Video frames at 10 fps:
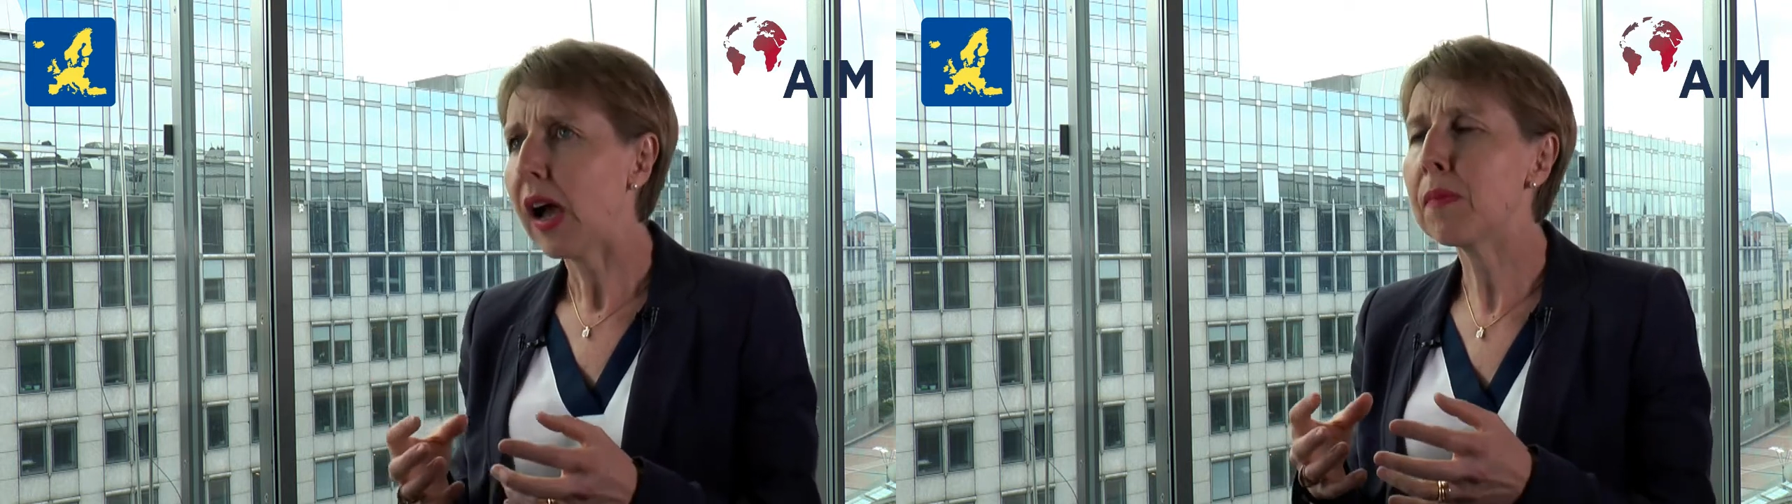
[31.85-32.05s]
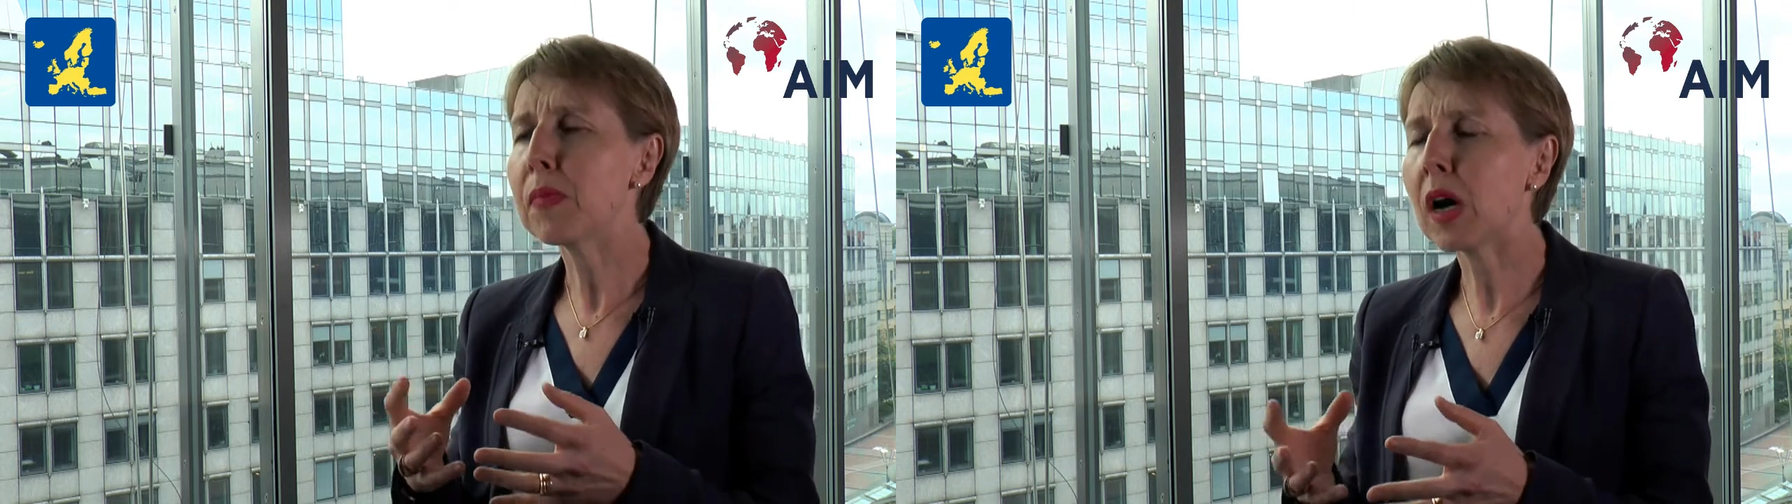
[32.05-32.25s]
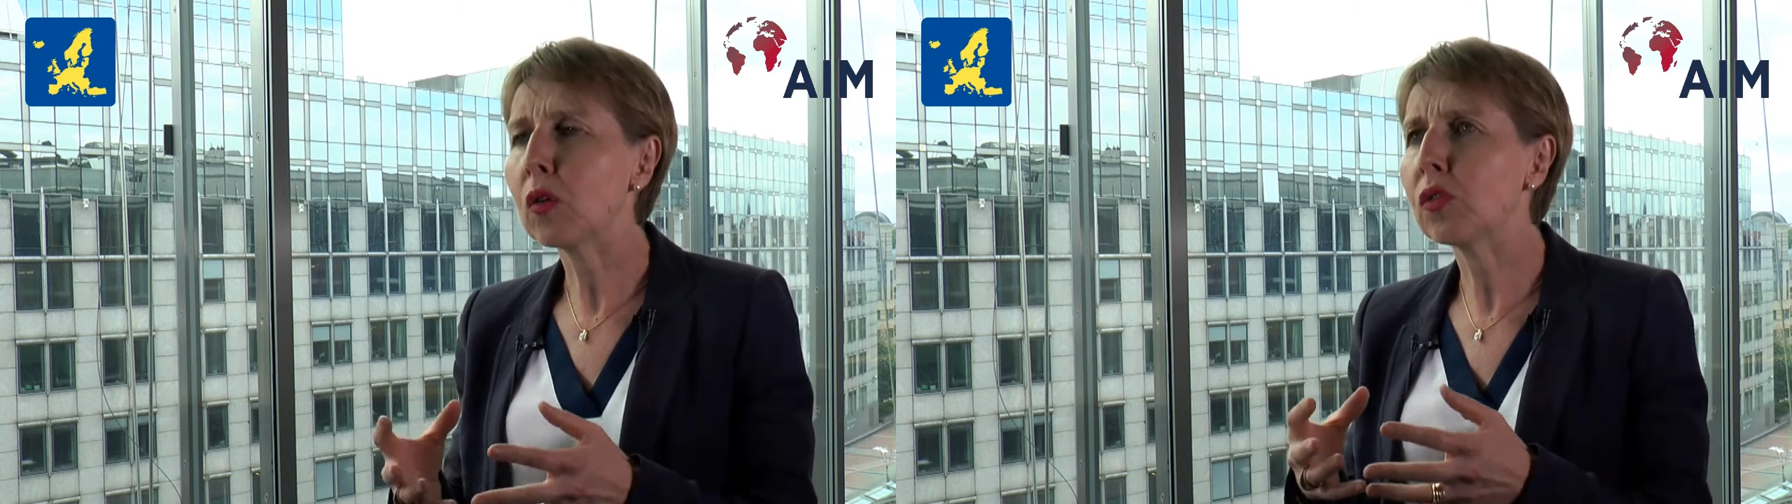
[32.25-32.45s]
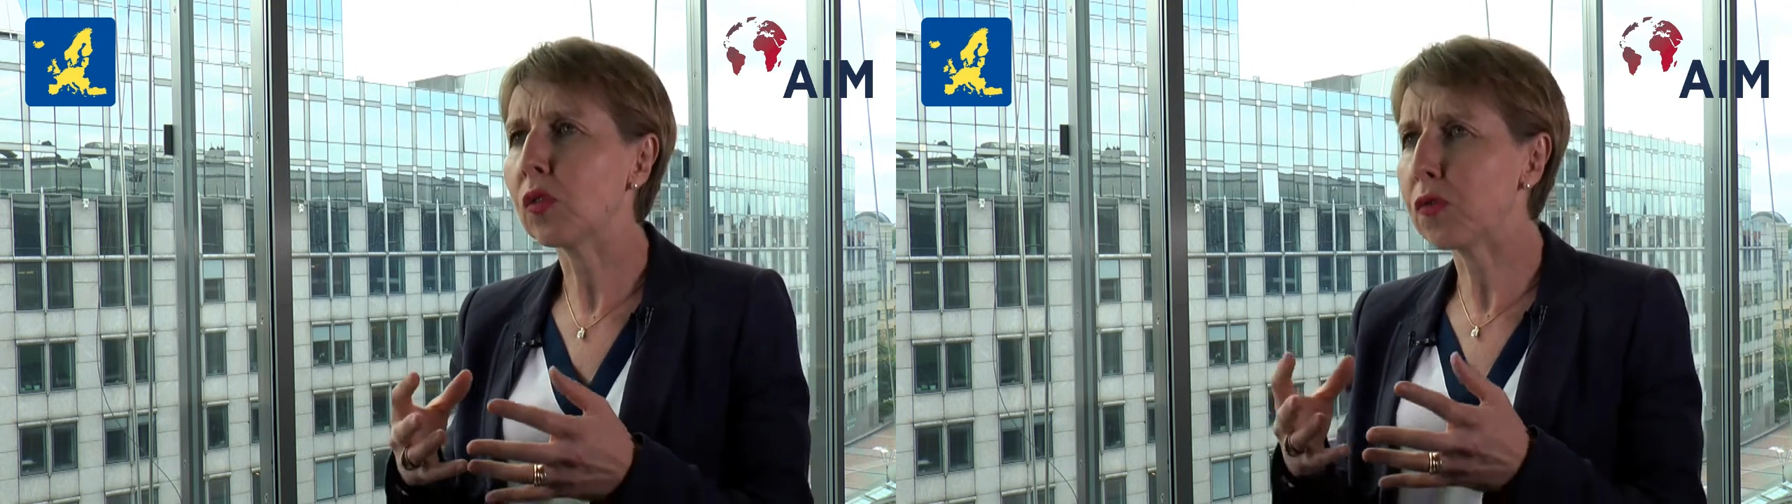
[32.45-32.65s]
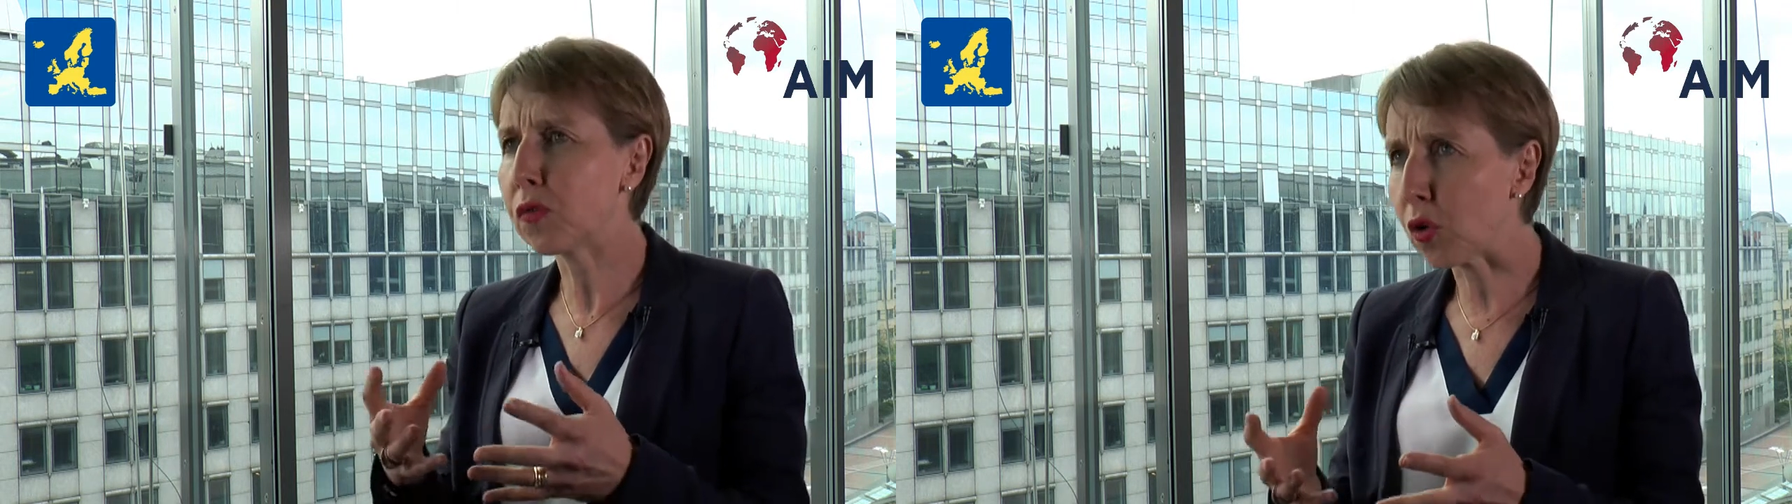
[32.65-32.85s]

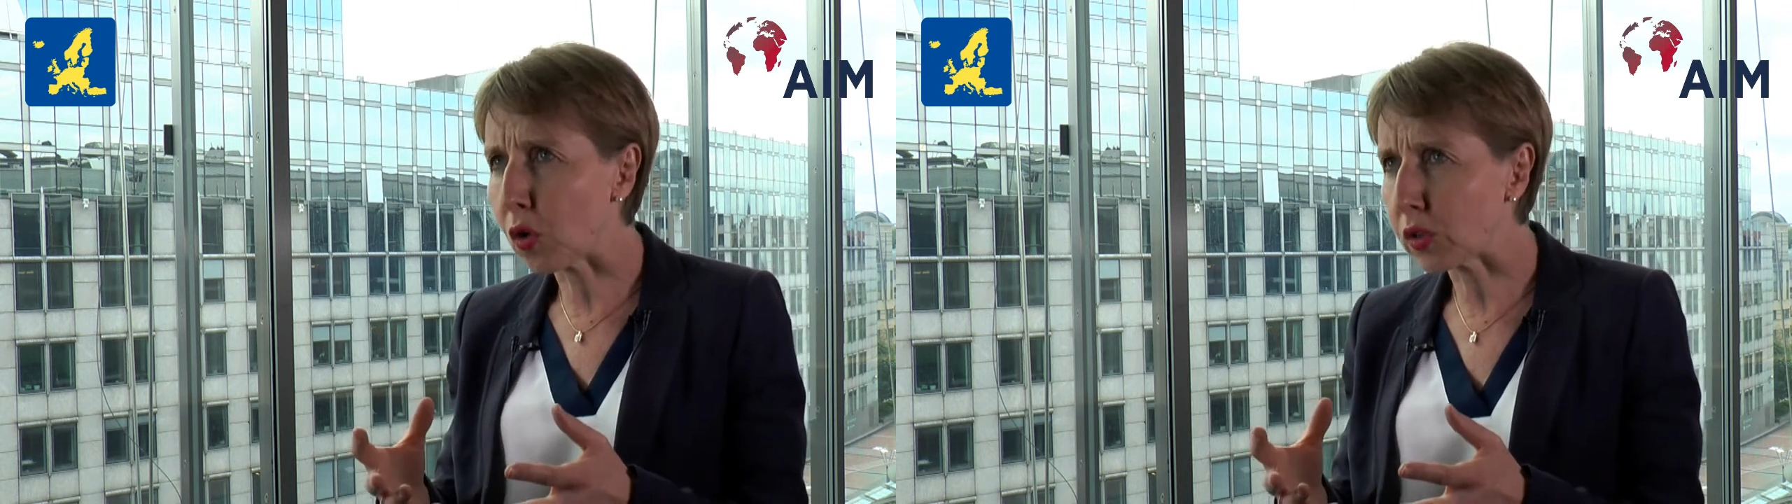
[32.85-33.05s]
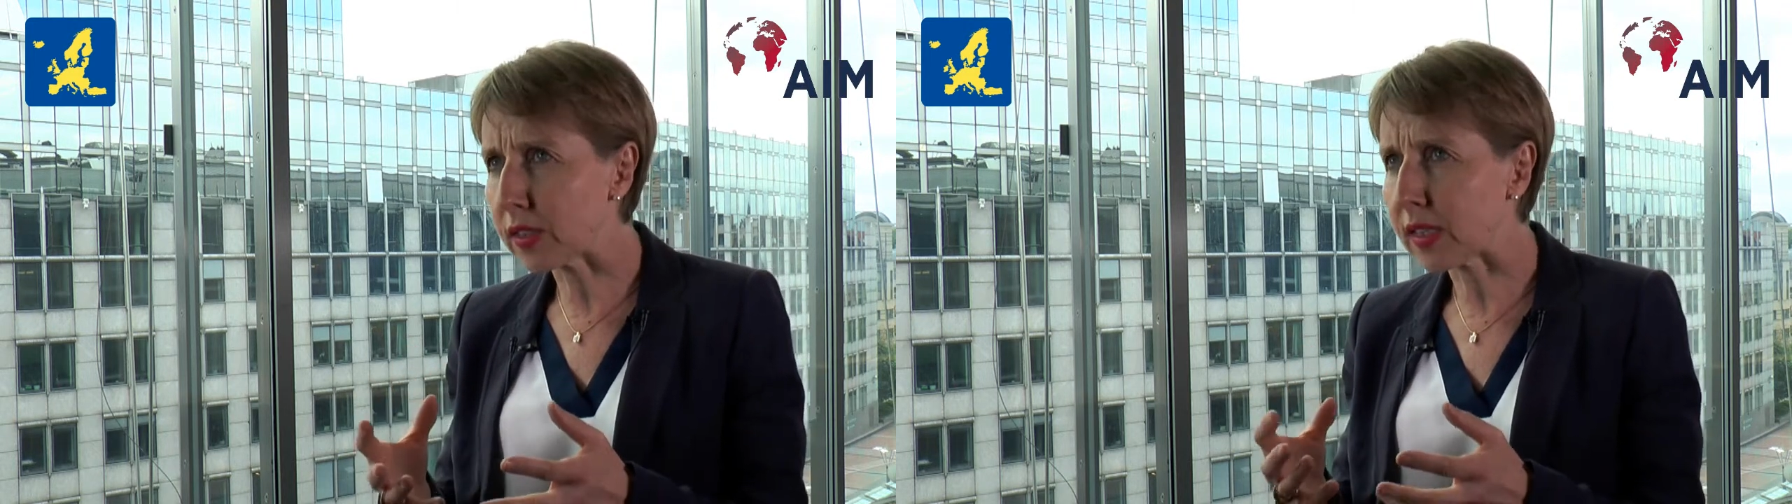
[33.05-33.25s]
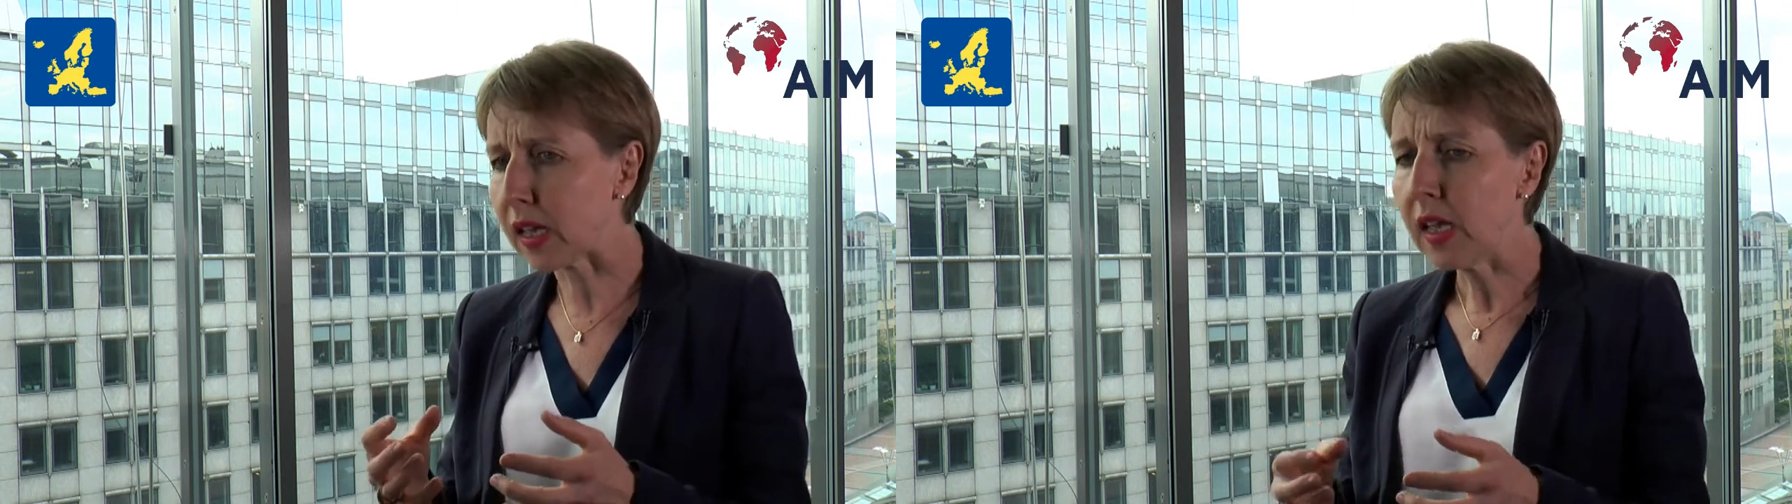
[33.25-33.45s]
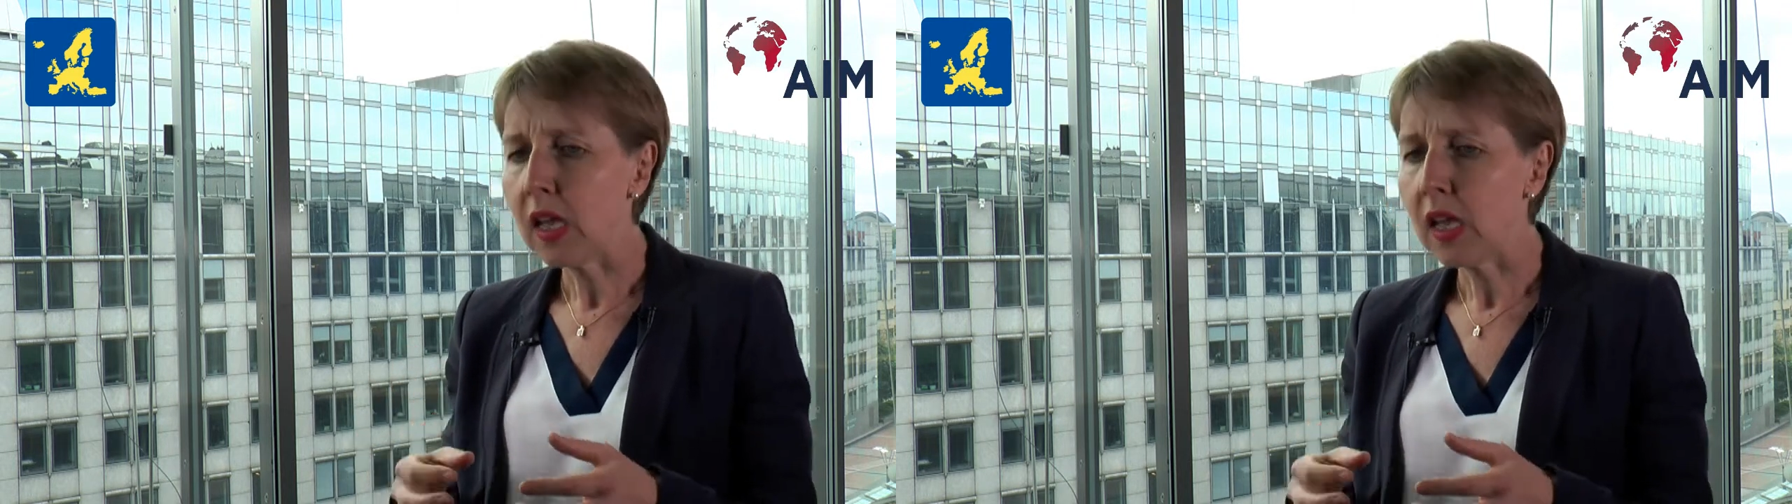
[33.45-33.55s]
about frauds.